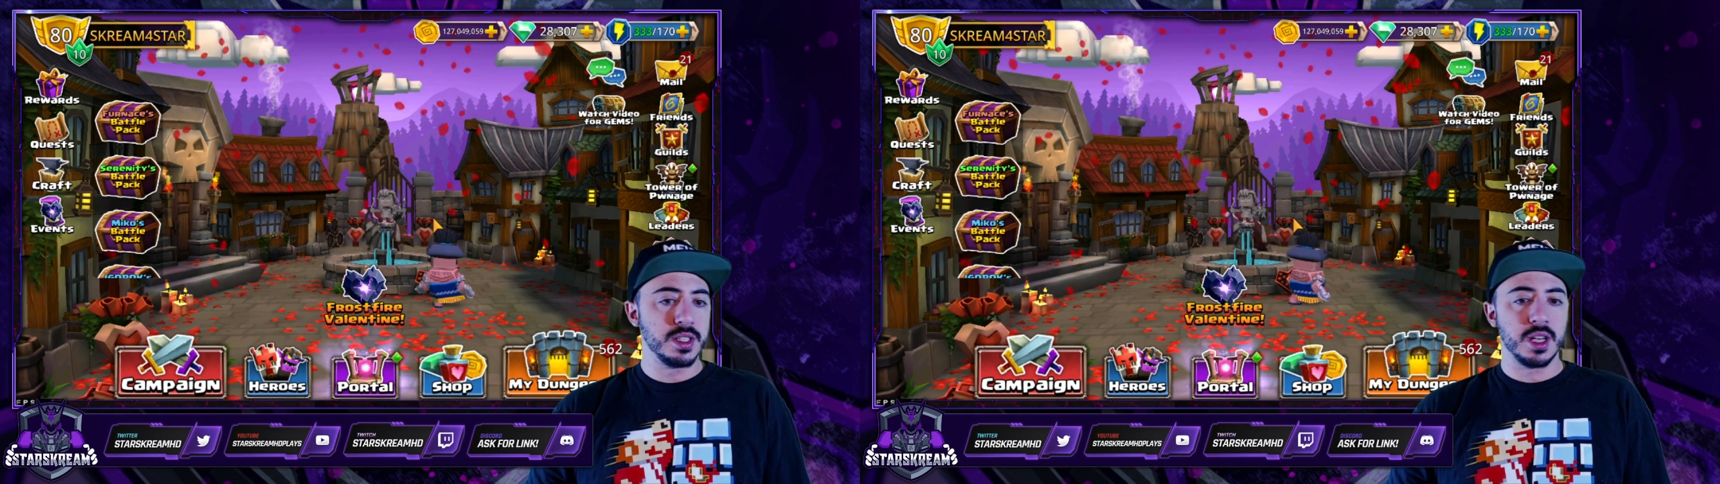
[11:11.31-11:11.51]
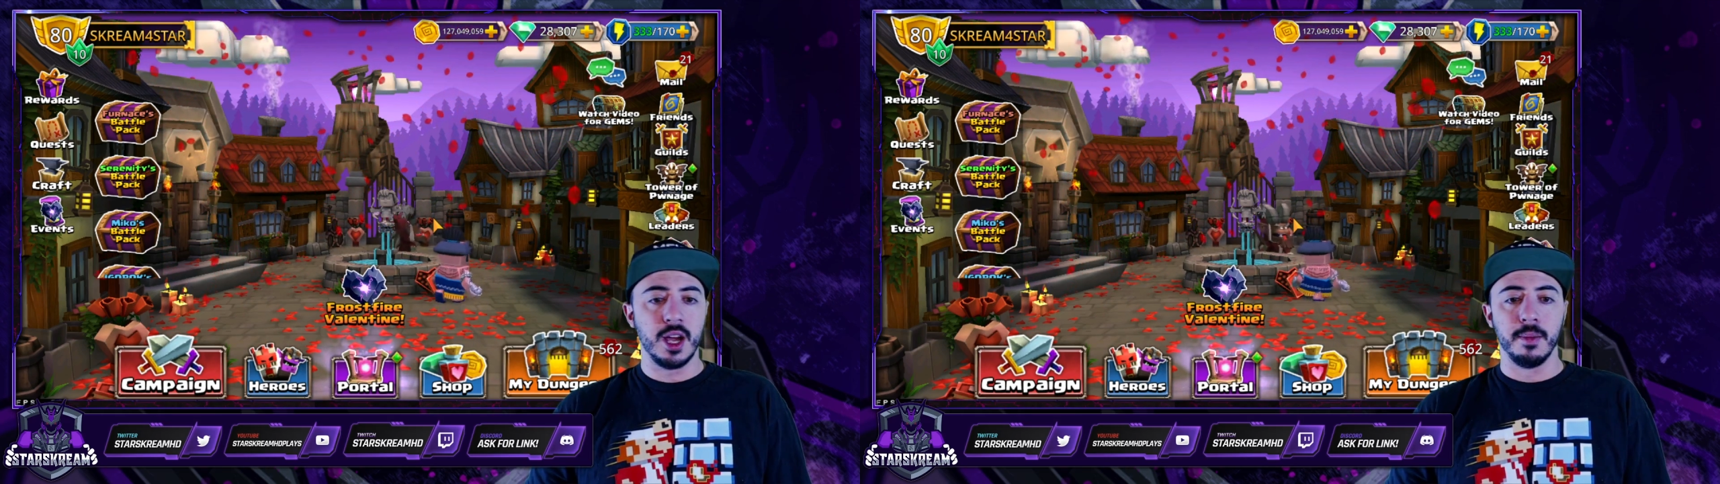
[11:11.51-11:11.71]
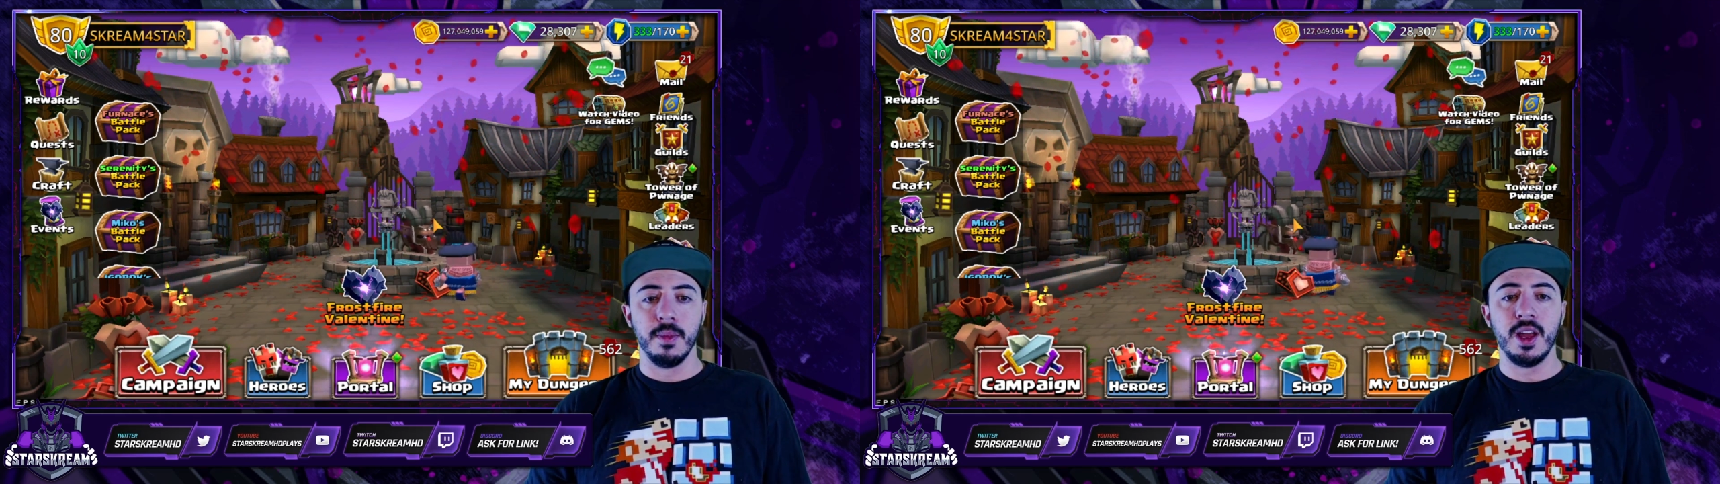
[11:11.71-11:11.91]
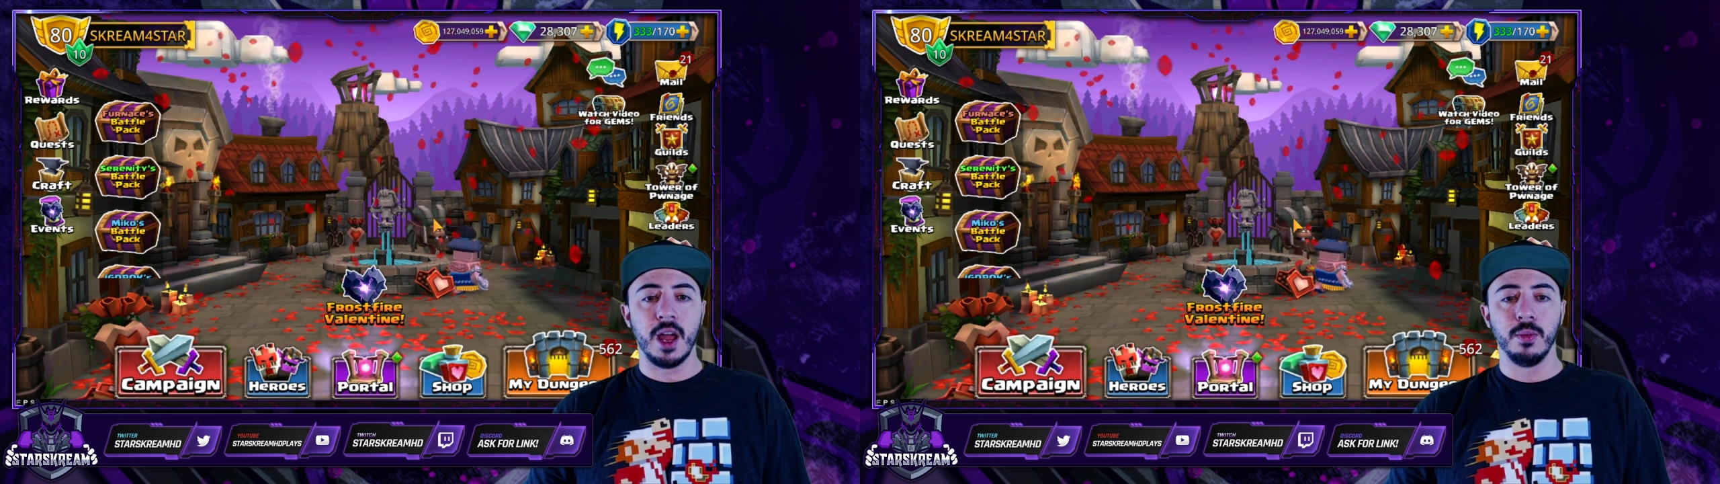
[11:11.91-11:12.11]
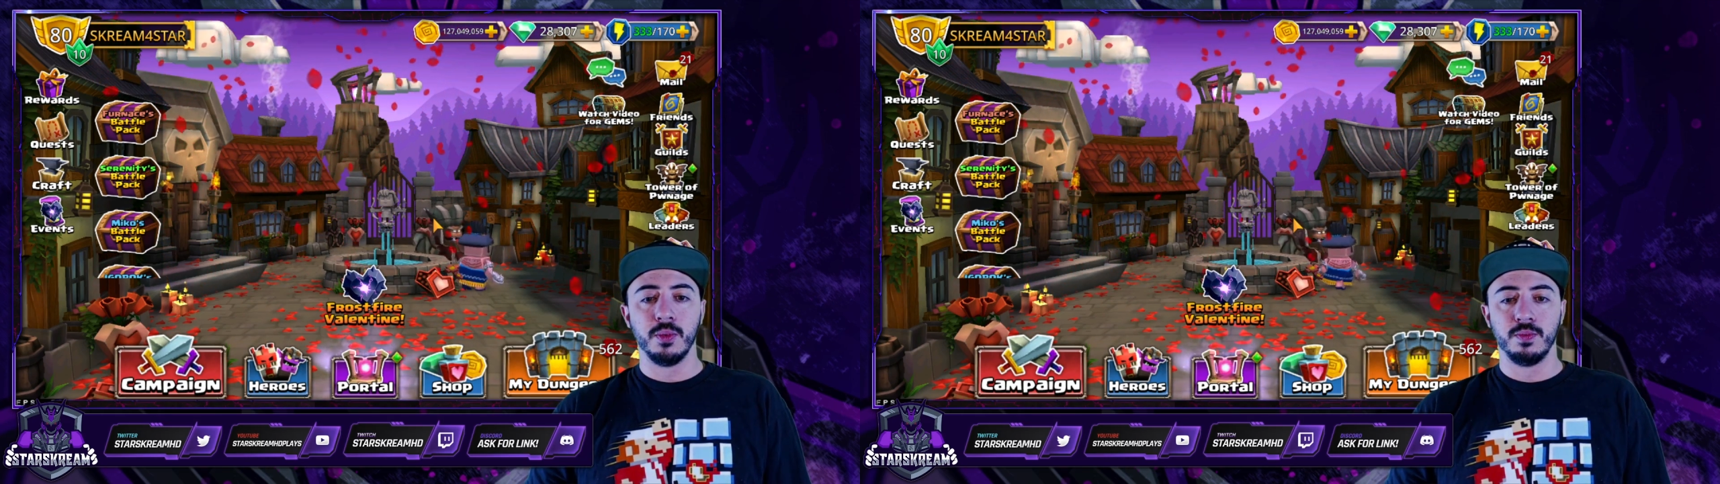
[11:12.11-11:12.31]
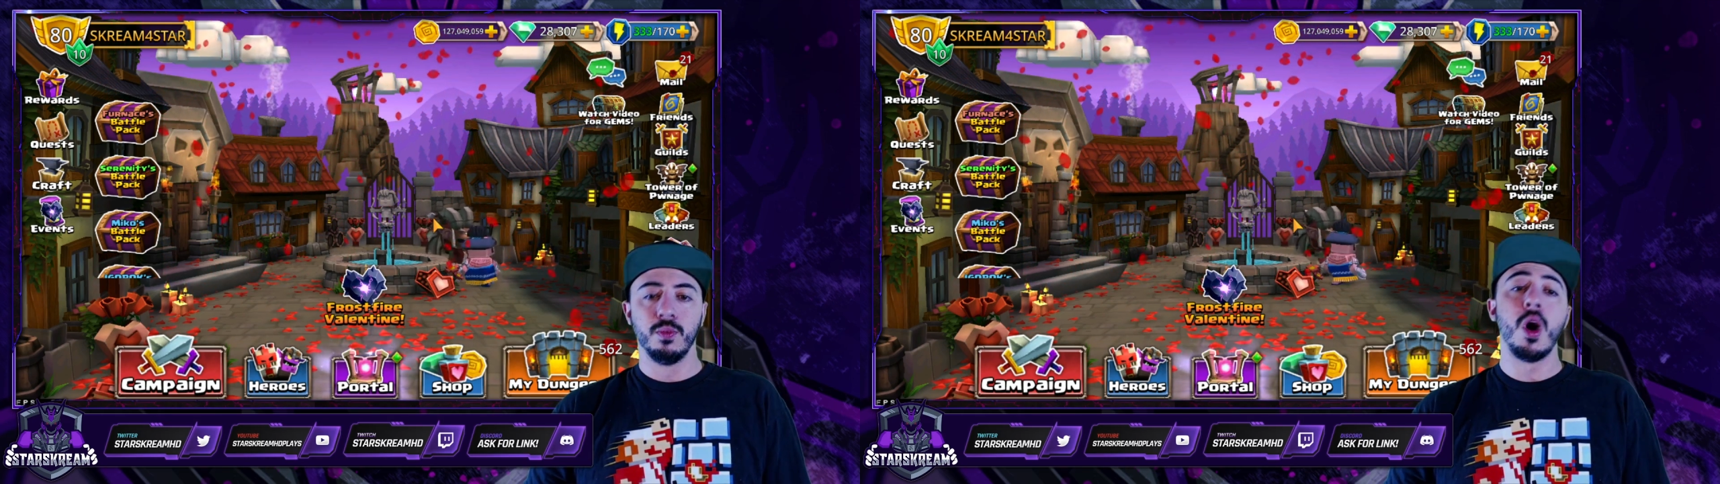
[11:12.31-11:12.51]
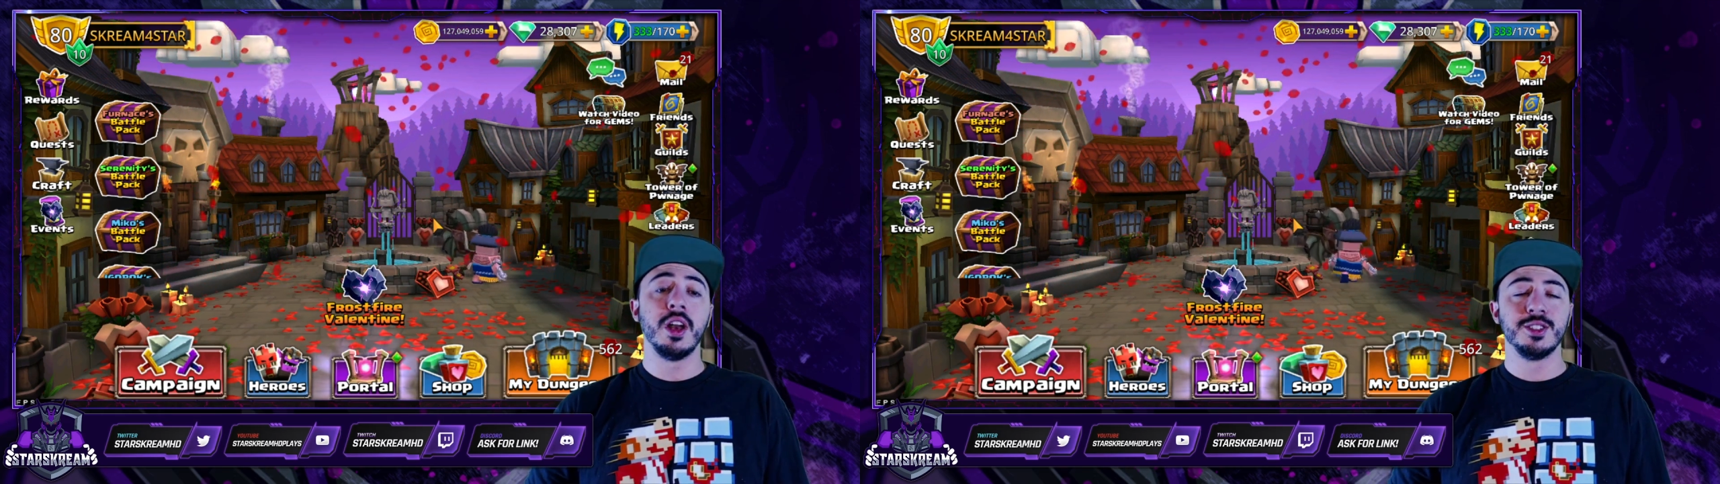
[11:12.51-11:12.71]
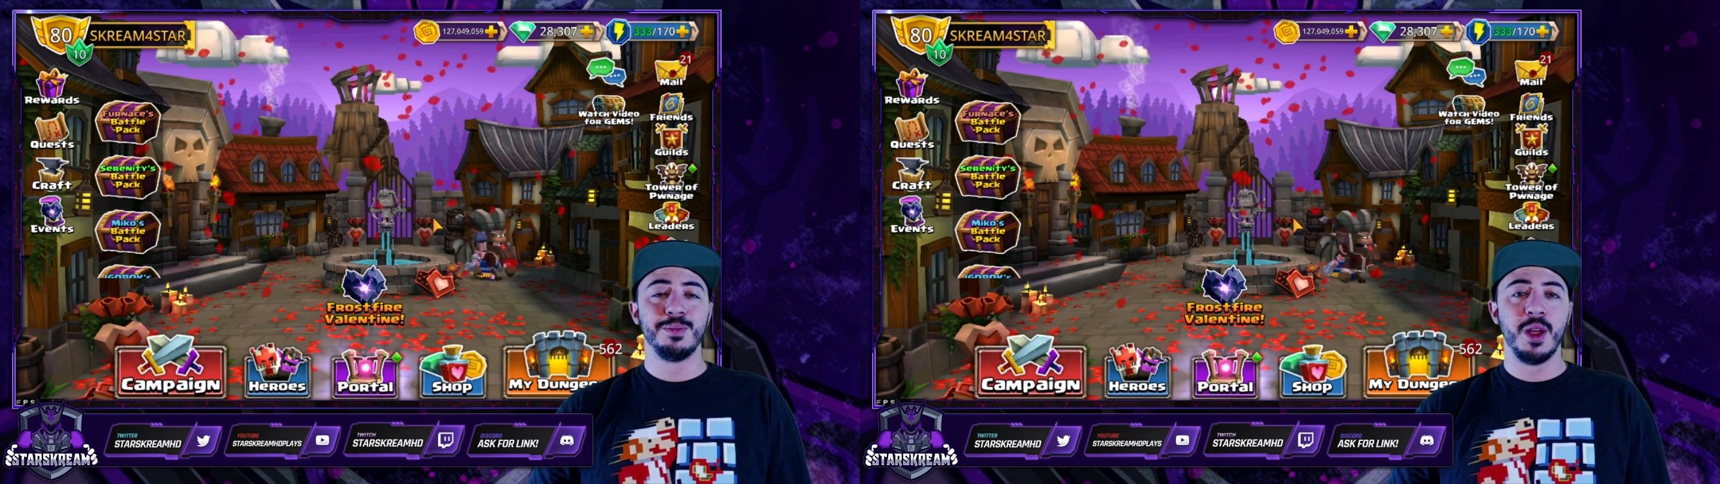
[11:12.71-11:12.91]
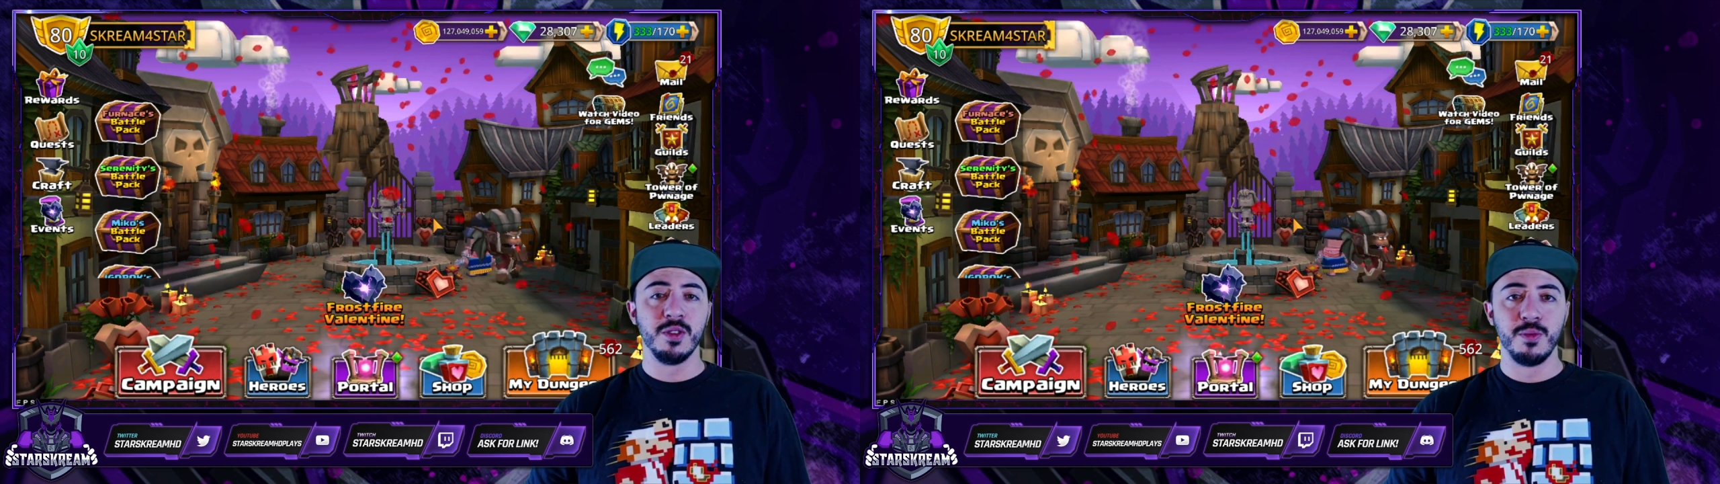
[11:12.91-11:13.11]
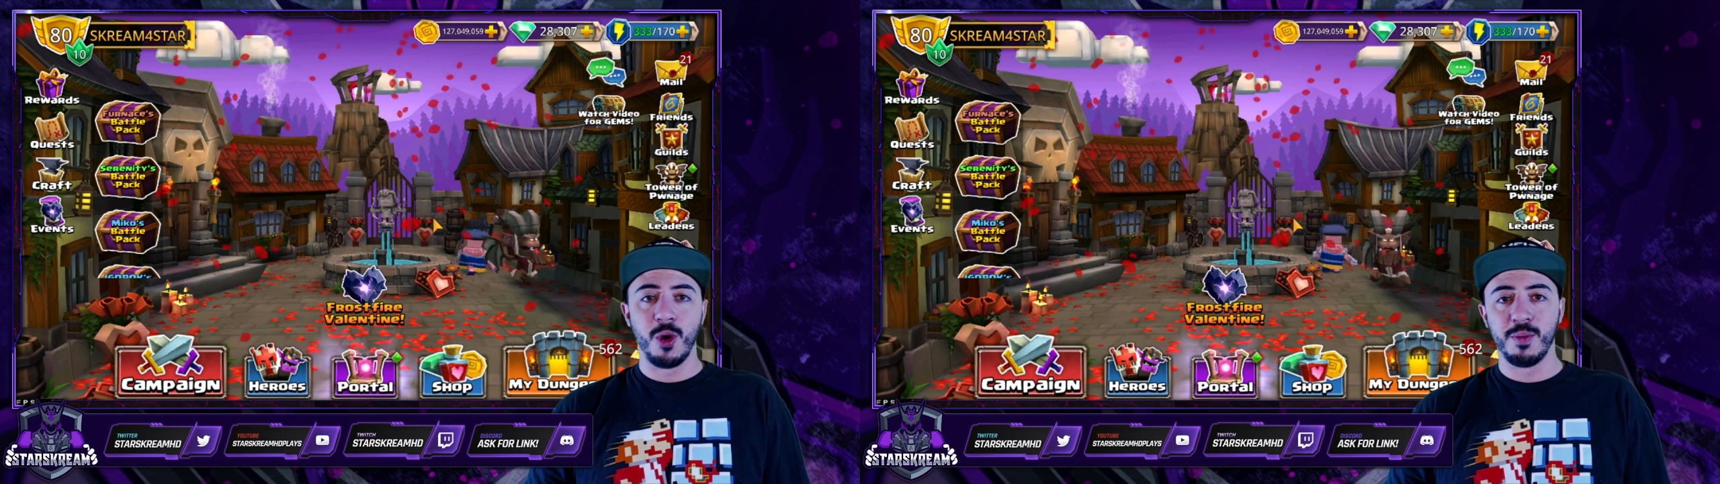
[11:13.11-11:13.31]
and I wanted to play with more,